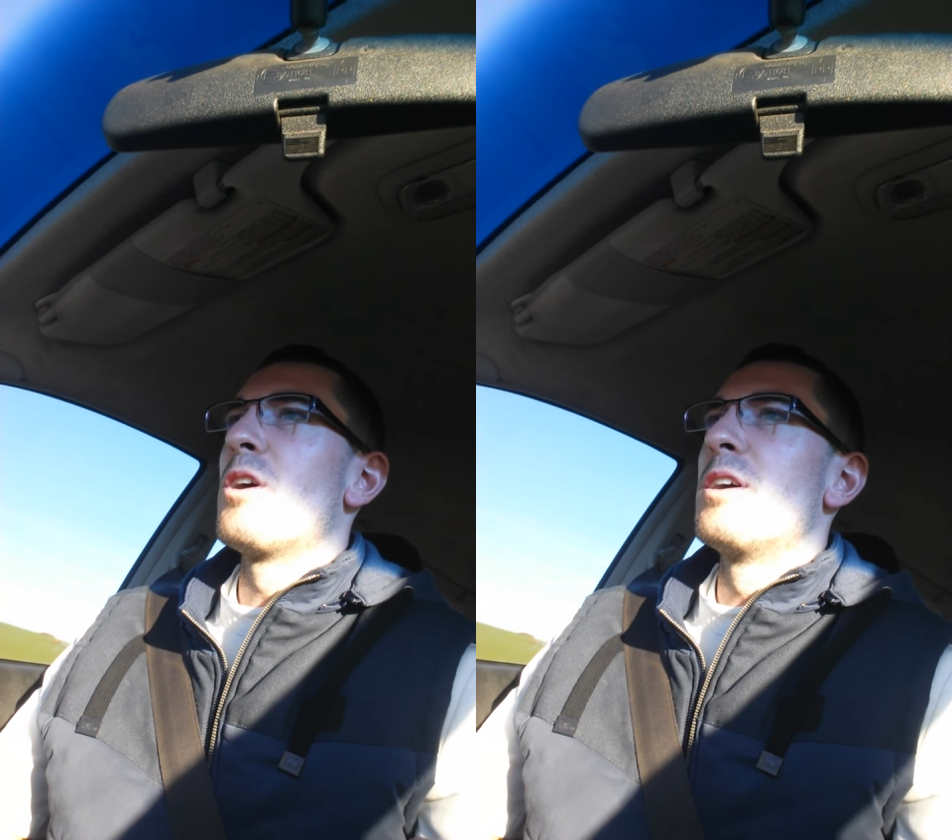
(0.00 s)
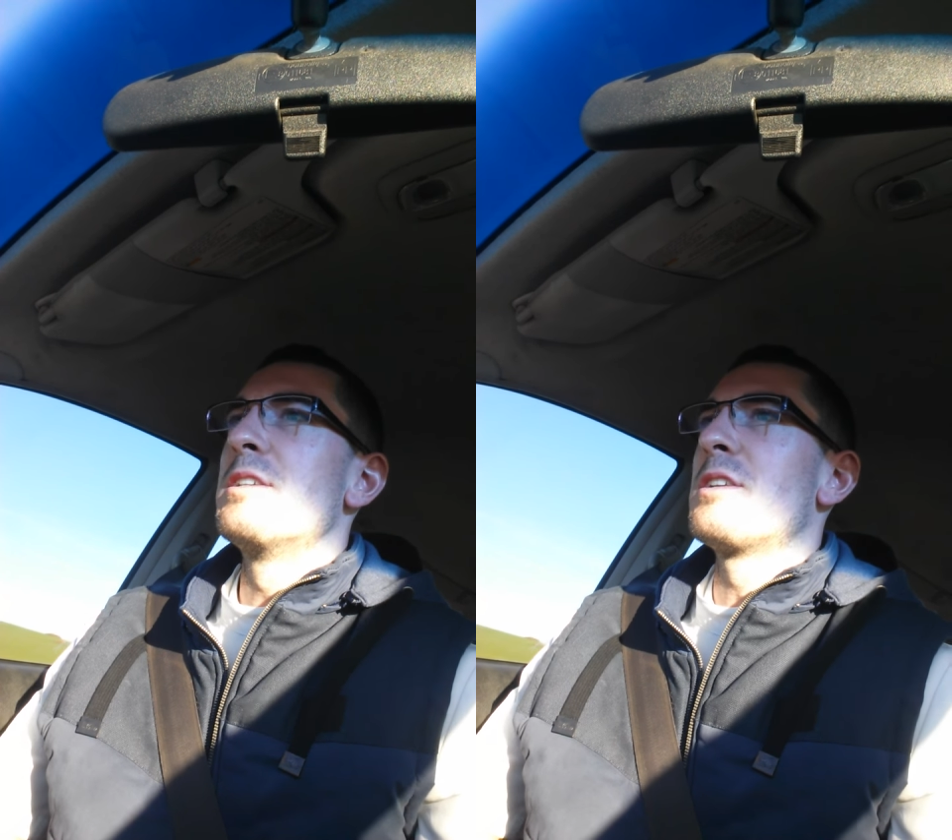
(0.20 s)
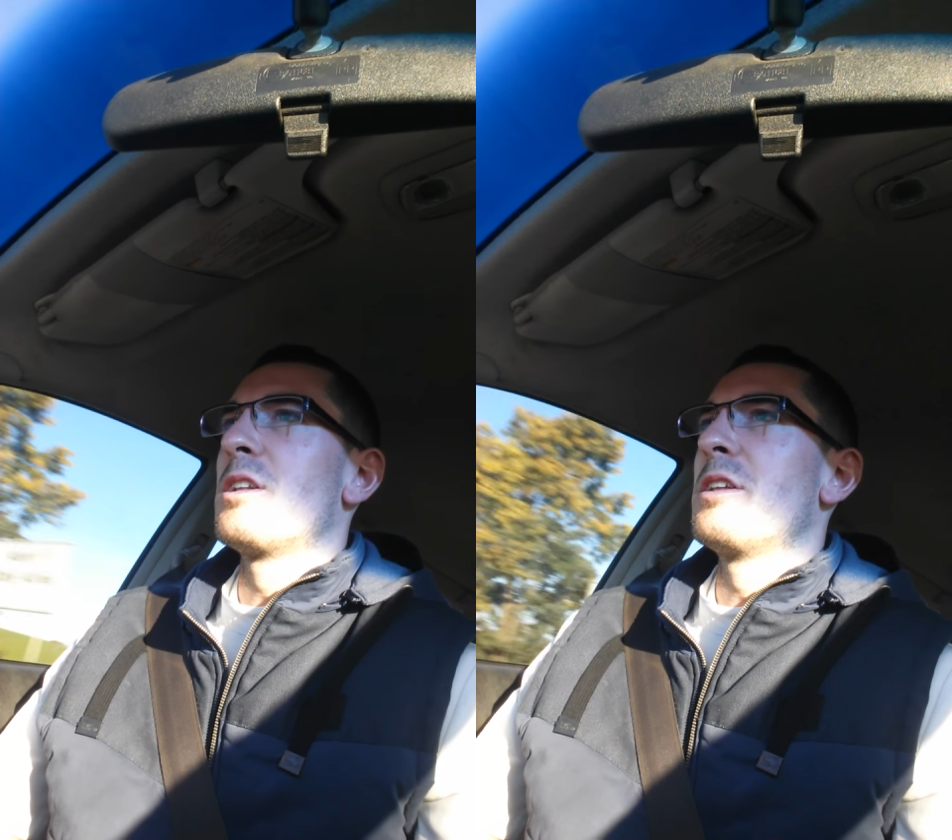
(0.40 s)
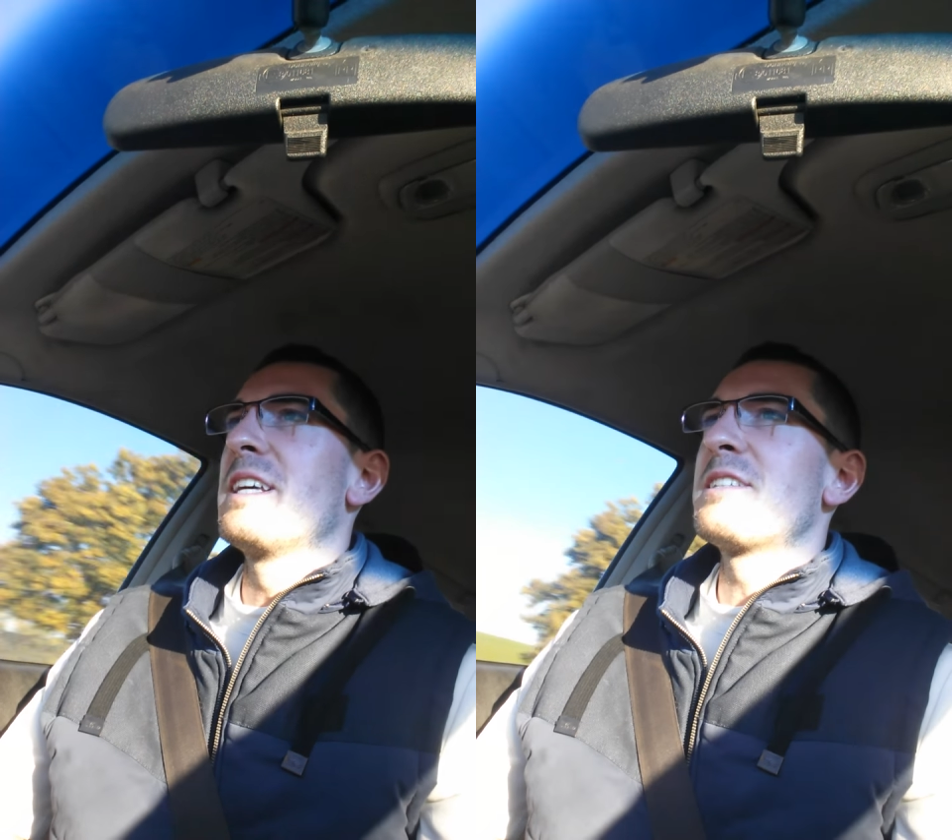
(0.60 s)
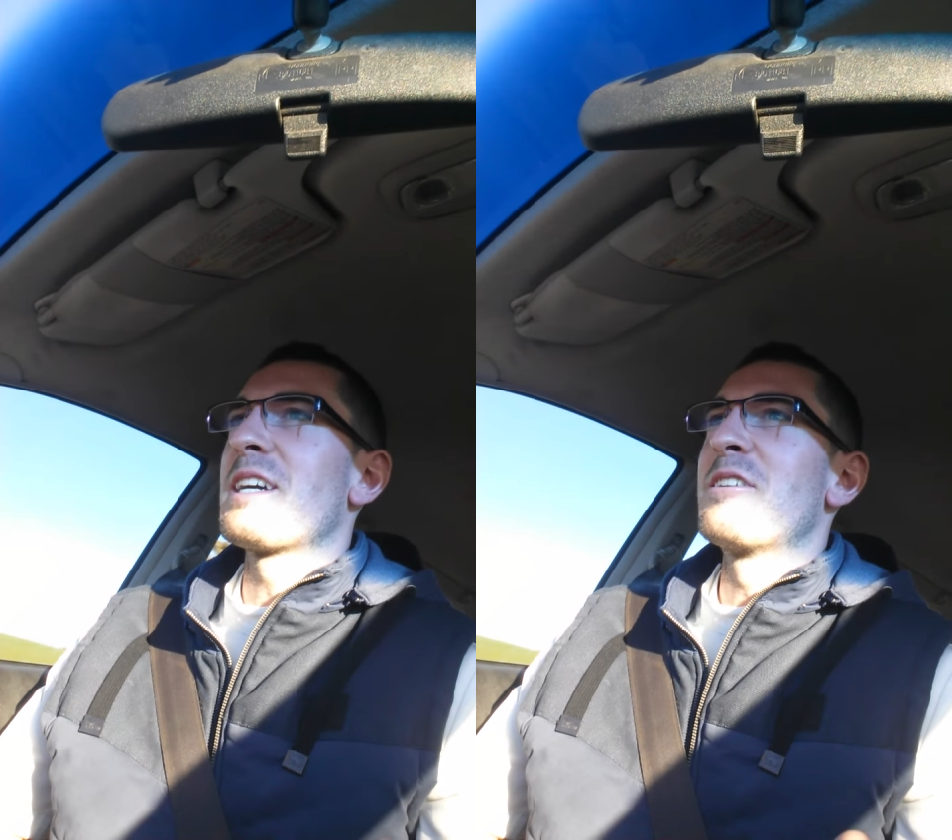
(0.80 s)
lines in a lot of
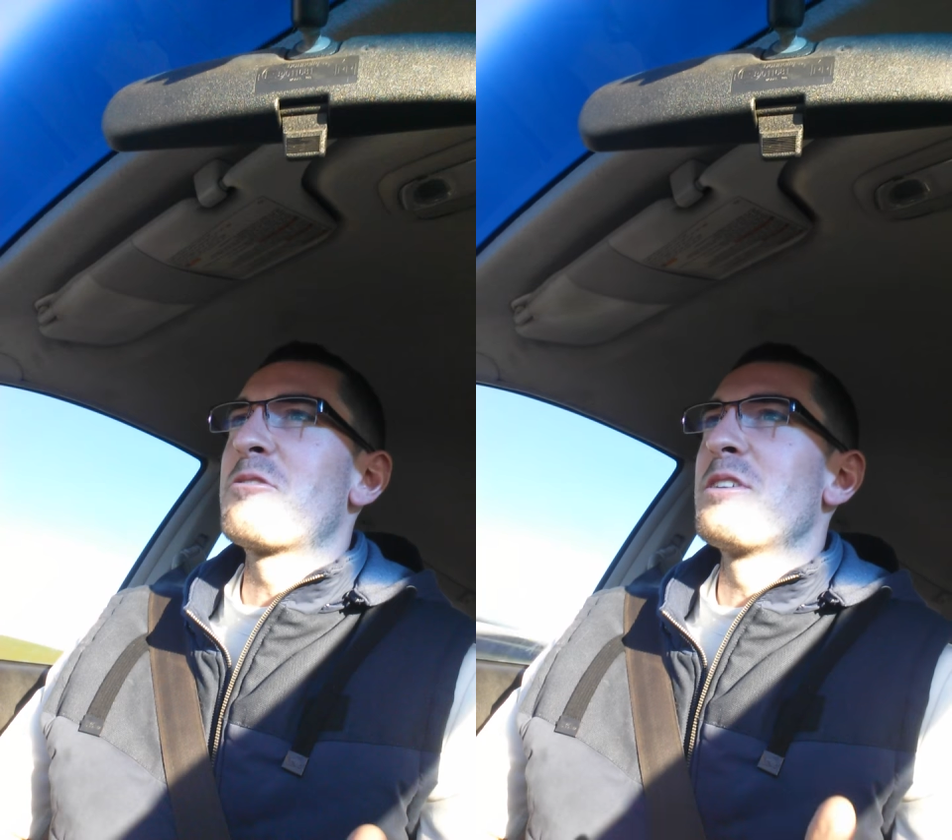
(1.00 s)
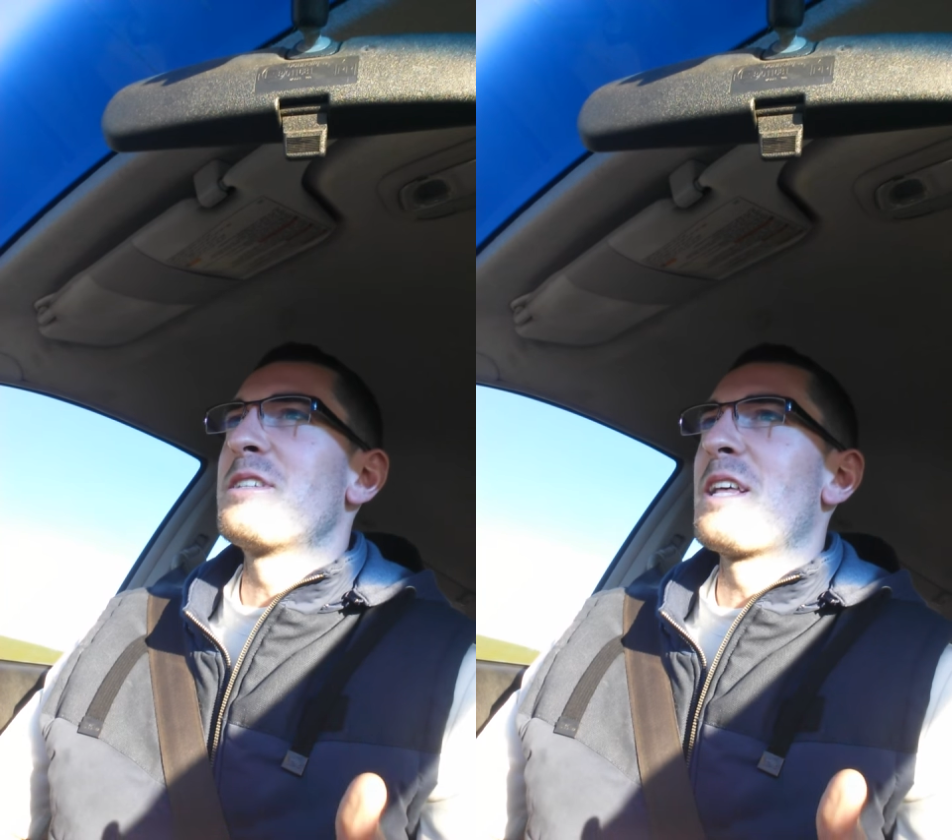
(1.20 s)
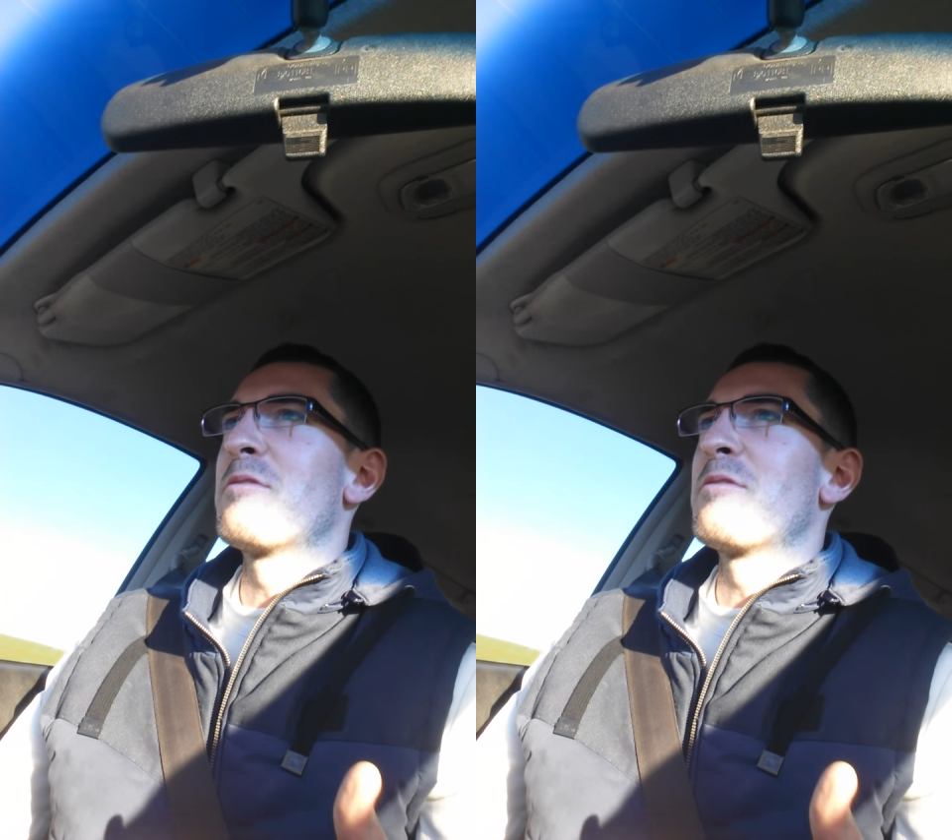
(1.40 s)
these countries,